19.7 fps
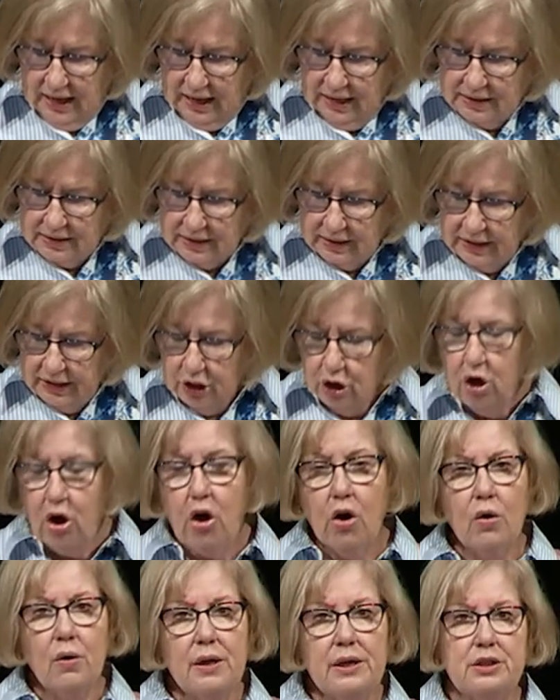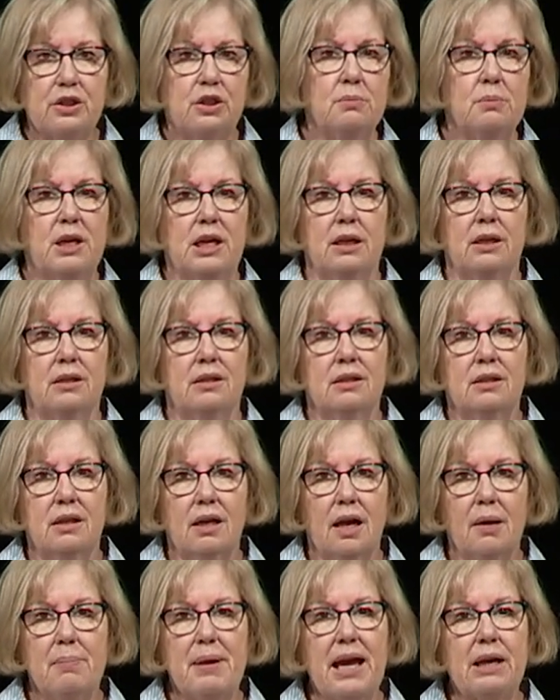is an encouragement
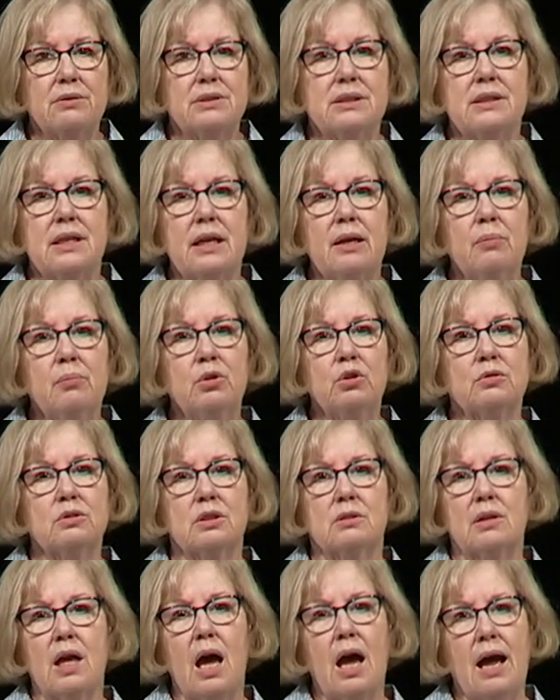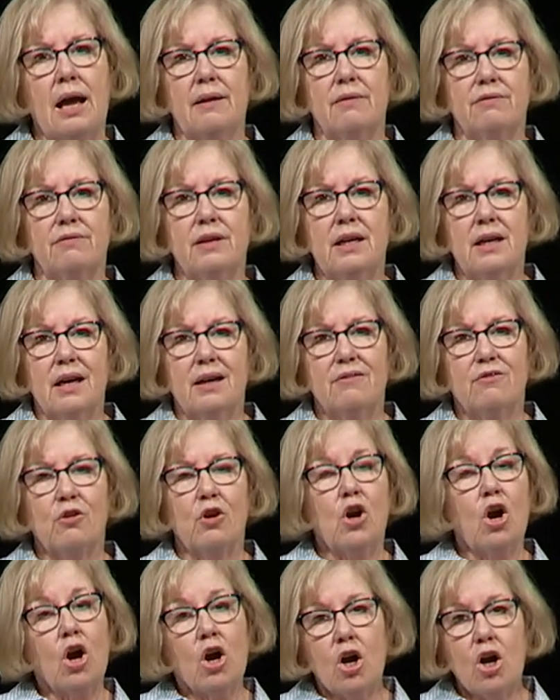about Samuel's life
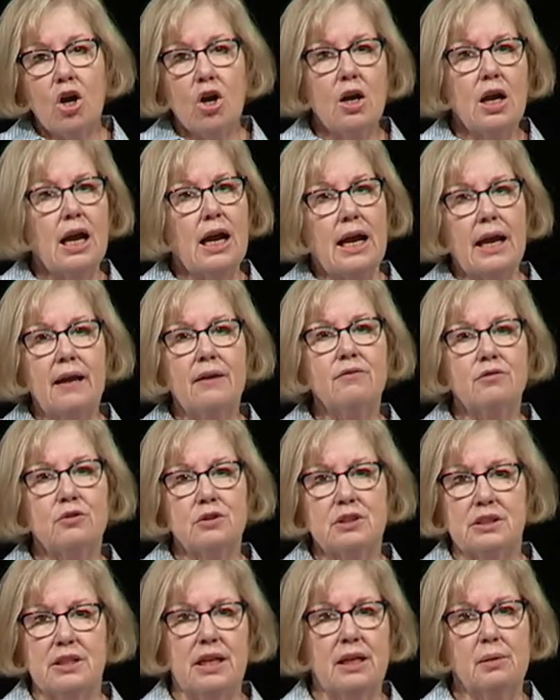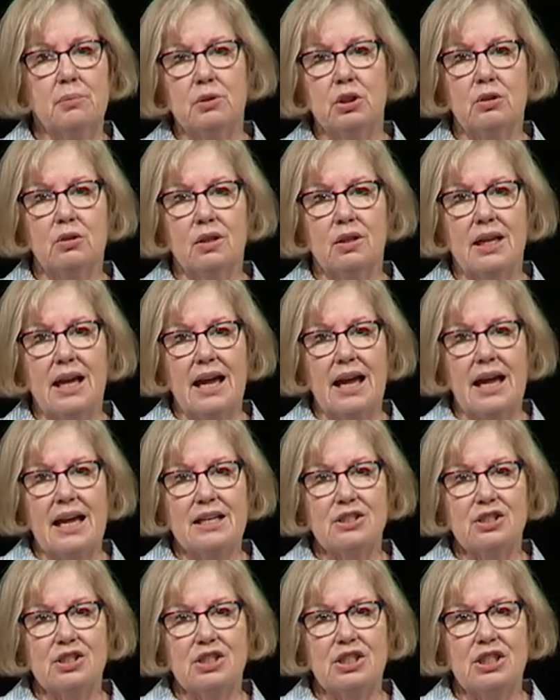for her and for Samuel
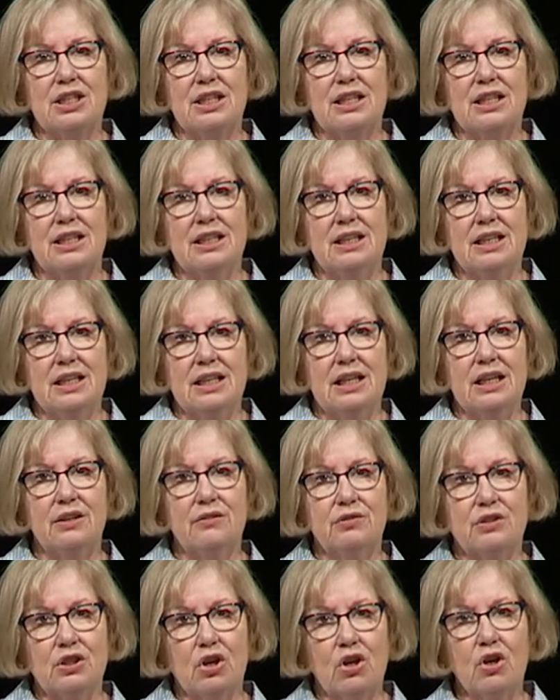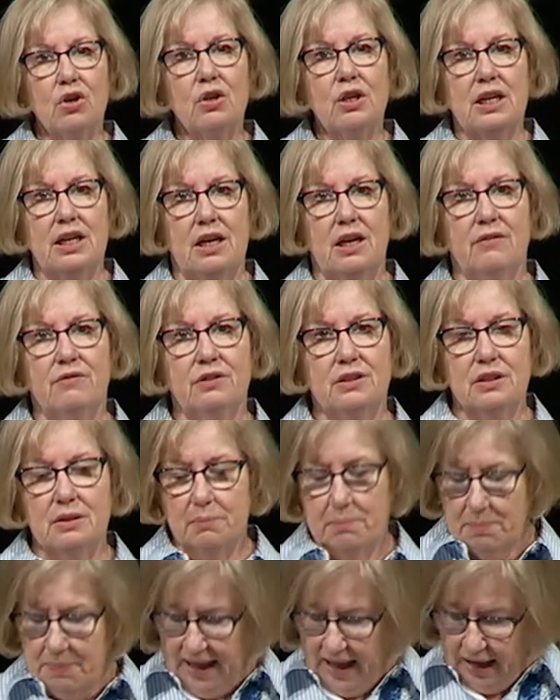as she gives her gift
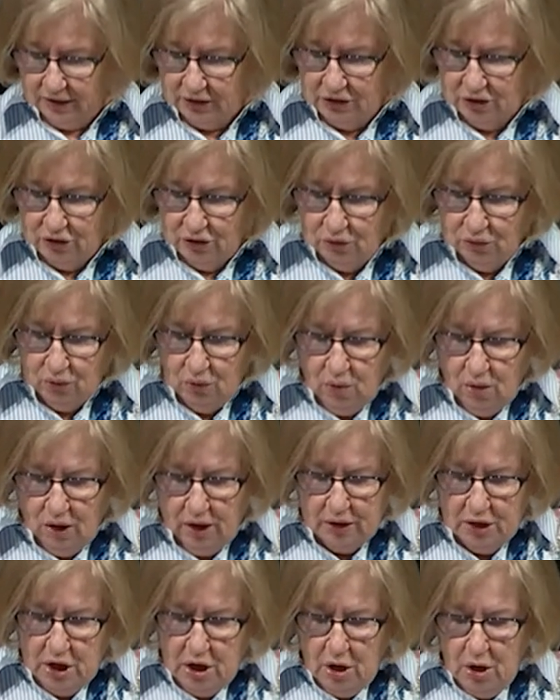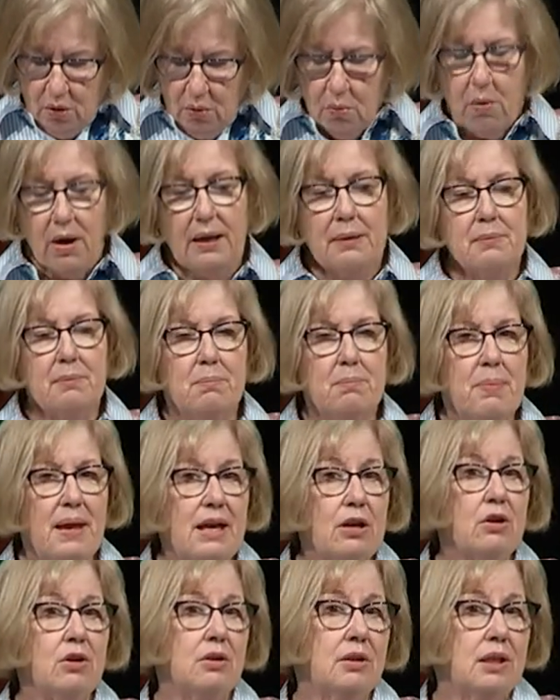back to the Lord. What
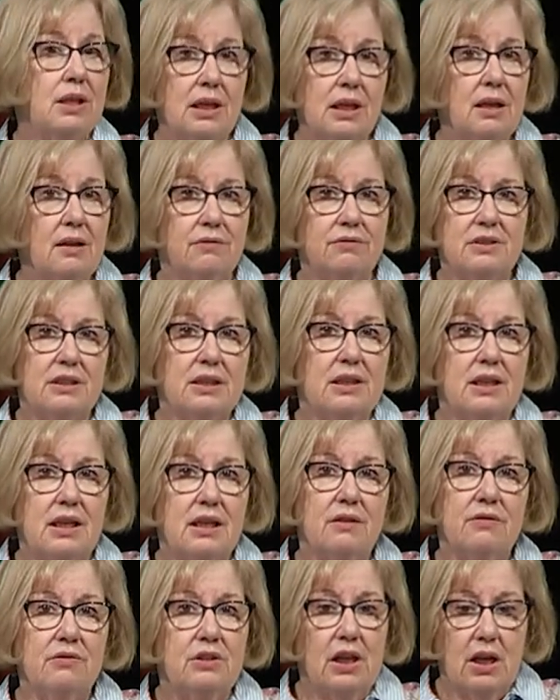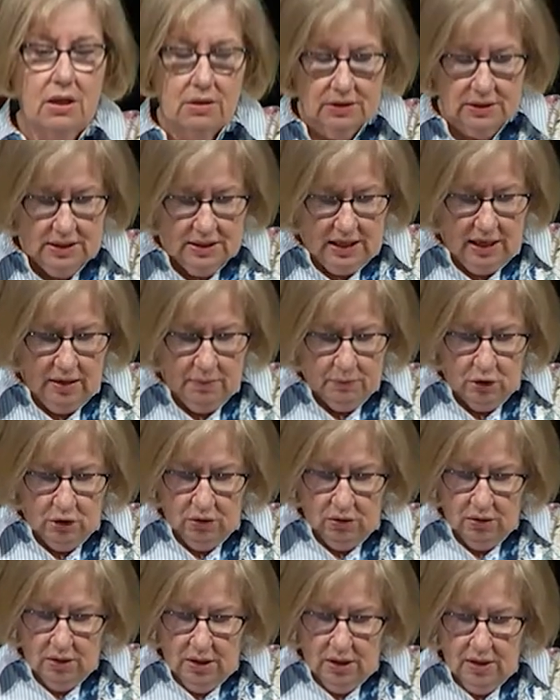better gift to give young
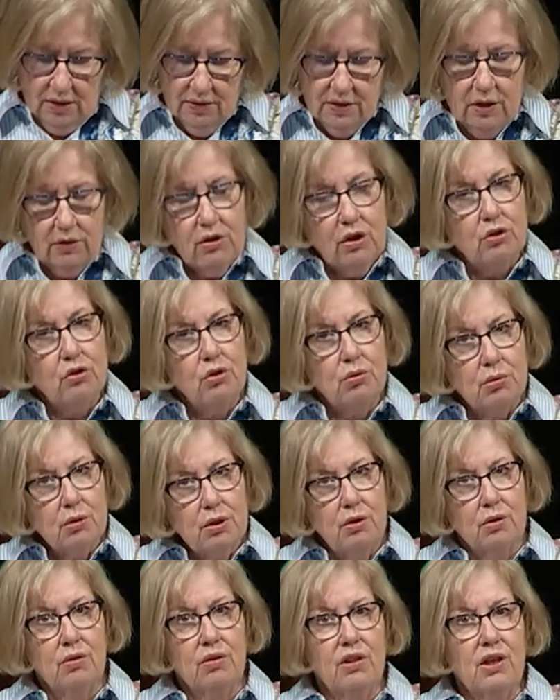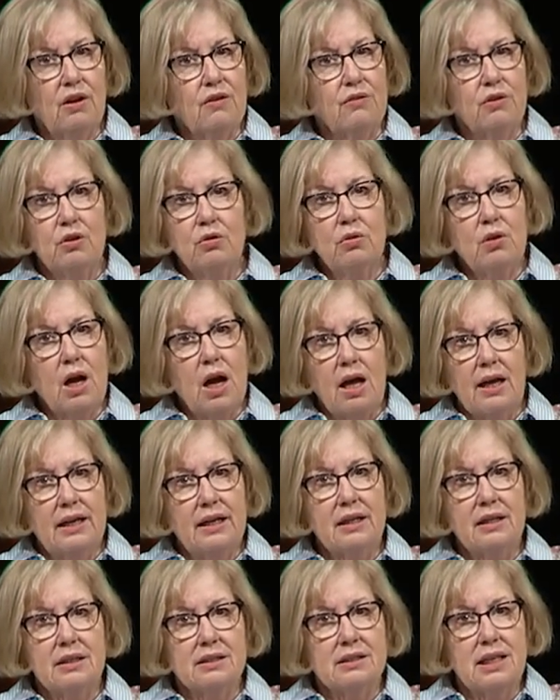Samuel than the truth of who God
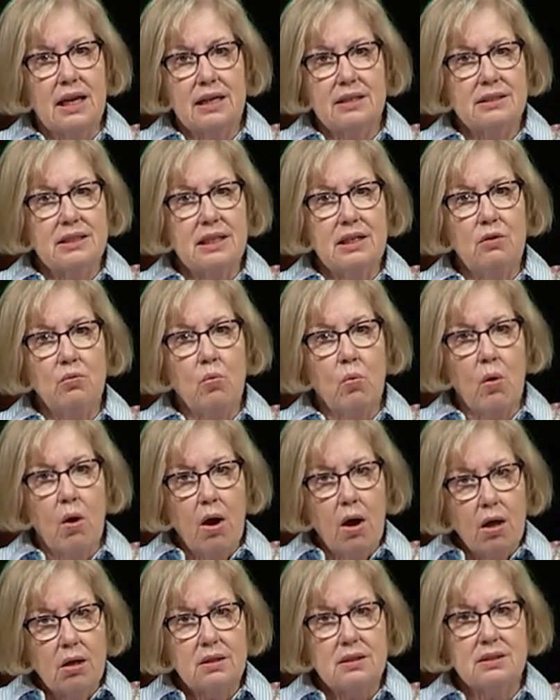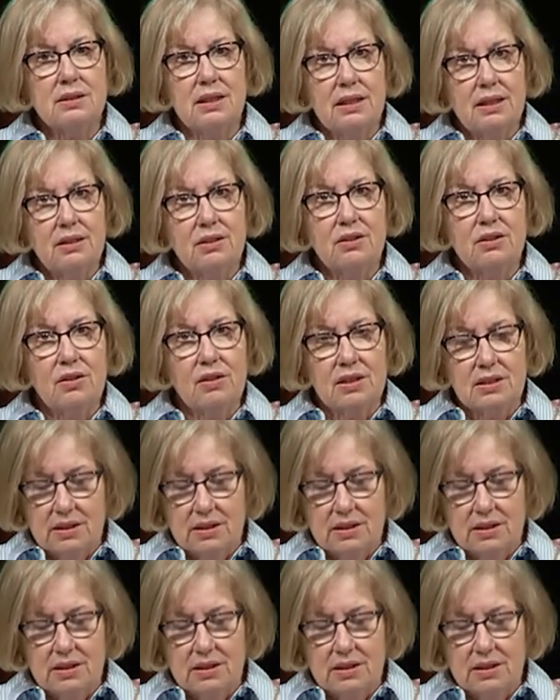is as he walks into the